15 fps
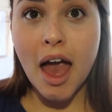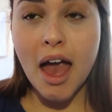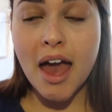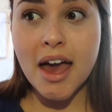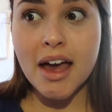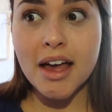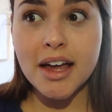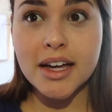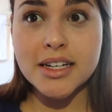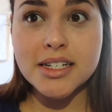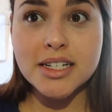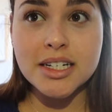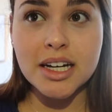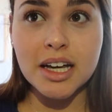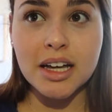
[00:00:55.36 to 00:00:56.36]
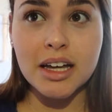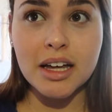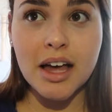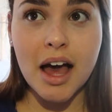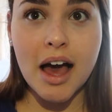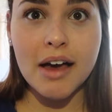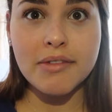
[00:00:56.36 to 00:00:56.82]
And
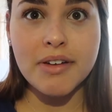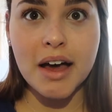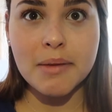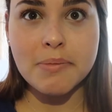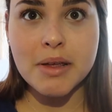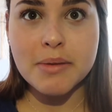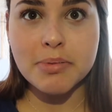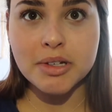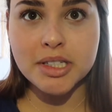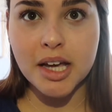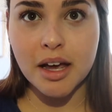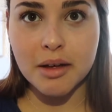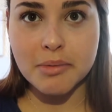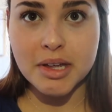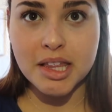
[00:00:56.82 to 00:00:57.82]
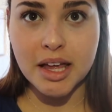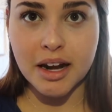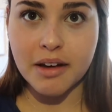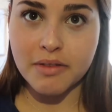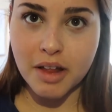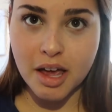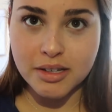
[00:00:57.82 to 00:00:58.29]
I've had people tell me that
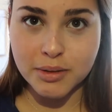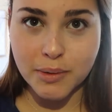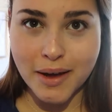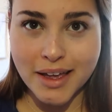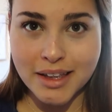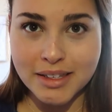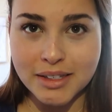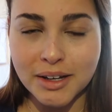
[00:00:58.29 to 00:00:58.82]
I've lost weight.